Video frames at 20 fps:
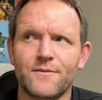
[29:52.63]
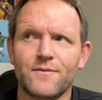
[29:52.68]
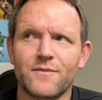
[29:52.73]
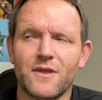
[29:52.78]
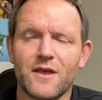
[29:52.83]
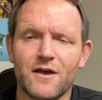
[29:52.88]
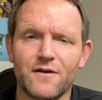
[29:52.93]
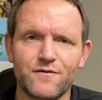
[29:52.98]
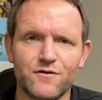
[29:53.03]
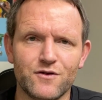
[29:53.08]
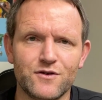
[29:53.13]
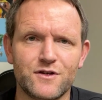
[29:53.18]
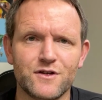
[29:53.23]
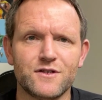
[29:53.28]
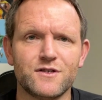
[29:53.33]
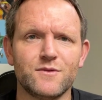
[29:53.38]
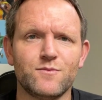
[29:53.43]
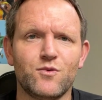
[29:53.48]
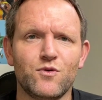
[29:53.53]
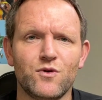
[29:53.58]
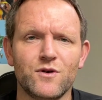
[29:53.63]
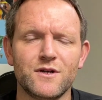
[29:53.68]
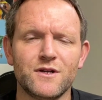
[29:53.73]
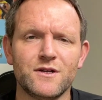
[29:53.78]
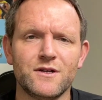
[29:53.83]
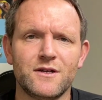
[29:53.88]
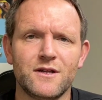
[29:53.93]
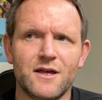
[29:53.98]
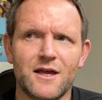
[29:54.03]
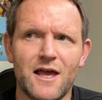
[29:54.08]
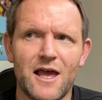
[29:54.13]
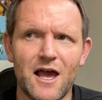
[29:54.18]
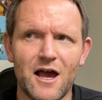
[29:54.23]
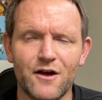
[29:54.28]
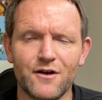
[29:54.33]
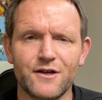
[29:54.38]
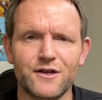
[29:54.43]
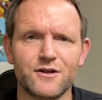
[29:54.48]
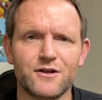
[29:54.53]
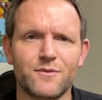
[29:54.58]
if you're disappointed, how are
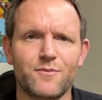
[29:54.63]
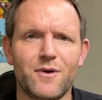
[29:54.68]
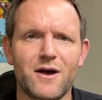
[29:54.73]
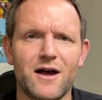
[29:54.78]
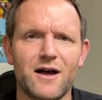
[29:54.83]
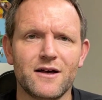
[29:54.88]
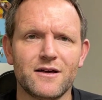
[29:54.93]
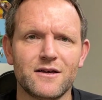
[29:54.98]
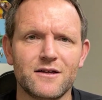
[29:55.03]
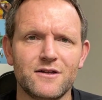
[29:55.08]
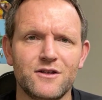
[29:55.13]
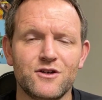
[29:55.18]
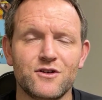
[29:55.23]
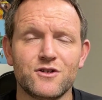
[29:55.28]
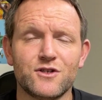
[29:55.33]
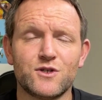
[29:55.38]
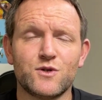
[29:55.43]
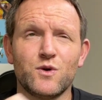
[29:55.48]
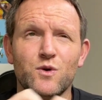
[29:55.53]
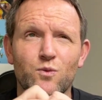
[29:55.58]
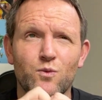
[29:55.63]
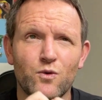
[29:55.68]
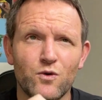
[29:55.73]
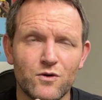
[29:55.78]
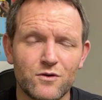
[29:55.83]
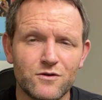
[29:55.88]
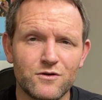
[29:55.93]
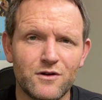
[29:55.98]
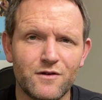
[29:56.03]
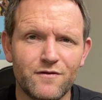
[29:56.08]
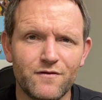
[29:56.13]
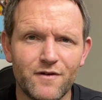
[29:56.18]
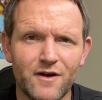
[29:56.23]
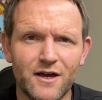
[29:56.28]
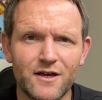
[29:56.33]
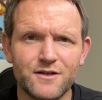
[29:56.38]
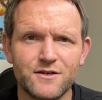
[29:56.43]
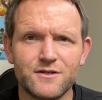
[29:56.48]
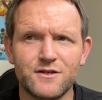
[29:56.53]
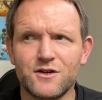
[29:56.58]
you going to park it? You're going to squirt water on your
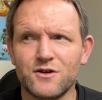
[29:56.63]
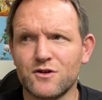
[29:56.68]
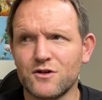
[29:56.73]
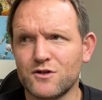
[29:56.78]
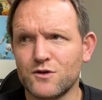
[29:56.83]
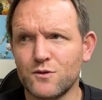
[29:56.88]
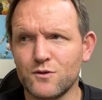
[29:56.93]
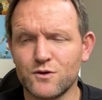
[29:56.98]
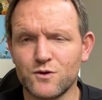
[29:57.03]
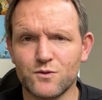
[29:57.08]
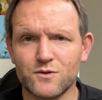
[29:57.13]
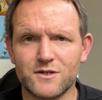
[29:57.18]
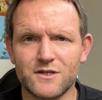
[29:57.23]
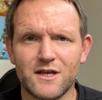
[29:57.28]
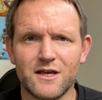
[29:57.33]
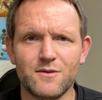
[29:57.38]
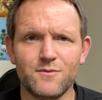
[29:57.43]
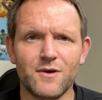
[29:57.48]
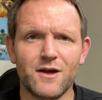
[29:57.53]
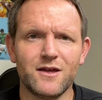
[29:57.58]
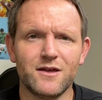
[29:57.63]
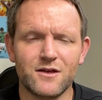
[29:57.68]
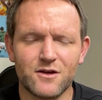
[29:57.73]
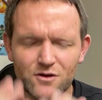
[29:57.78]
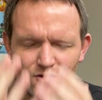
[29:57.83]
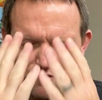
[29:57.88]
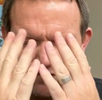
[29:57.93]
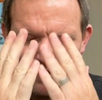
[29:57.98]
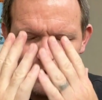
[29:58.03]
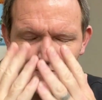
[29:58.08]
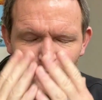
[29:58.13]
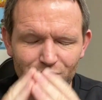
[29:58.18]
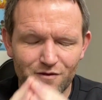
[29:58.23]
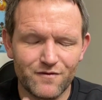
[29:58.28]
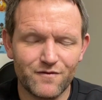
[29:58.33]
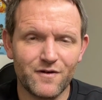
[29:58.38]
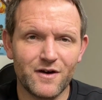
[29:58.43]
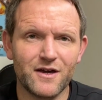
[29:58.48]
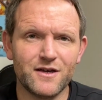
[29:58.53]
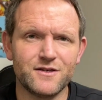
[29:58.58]
face, you're going to talk to a teammate, you're going to rub your
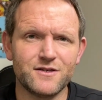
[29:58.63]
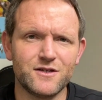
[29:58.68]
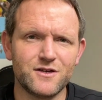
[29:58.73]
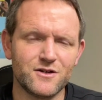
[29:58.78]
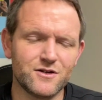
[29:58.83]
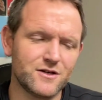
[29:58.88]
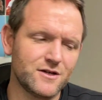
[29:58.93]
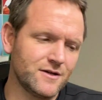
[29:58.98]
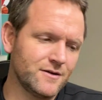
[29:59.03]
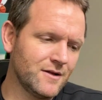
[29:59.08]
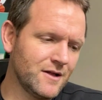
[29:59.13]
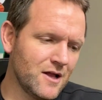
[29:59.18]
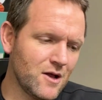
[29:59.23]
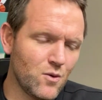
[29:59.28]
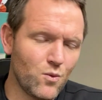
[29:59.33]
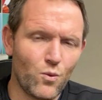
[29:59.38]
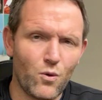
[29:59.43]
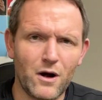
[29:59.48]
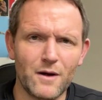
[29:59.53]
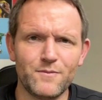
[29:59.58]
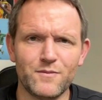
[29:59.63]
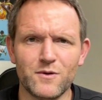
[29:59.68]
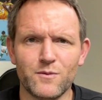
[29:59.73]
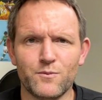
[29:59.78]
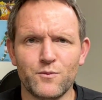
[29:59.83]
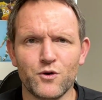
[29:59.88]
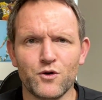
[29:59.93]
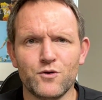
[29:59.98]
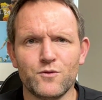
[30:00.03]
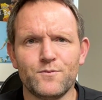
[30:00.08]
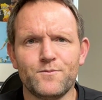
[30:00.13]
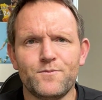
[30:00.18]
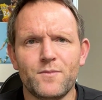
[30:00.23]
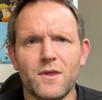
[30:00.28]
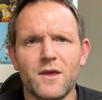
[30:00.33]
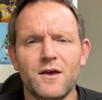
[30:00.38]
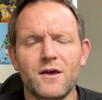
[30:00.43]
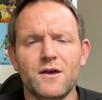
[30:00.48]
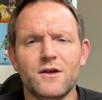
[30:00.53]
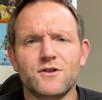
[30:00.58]
face, you're going to wipe your boot.
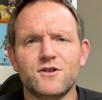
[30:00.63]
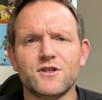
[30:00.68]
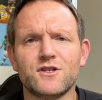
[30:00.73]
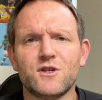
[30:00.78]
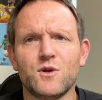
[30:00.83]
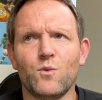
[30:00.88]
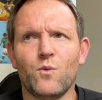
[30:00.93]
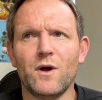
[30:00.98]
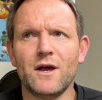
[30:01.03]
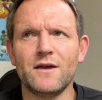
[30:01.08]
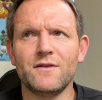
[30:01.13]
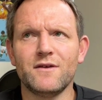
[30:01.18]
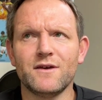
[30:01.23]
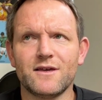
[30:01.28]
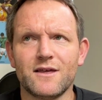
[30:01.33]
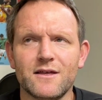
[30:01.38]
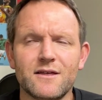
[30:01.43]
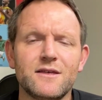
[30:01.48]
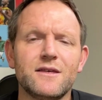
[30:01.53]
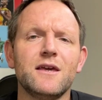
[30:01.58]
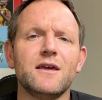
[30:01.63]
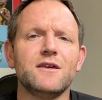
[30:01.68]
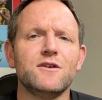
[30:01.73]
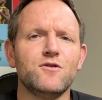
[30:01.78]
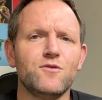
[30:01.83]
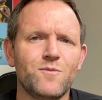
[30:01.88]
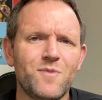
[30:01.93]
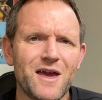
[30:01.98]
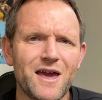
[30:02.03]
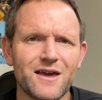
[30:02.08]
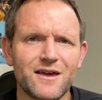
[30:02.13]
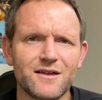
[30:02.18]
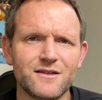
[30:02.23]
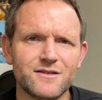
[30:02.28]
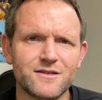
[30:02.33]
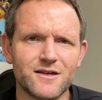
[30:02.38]
Just a way that can get you back into,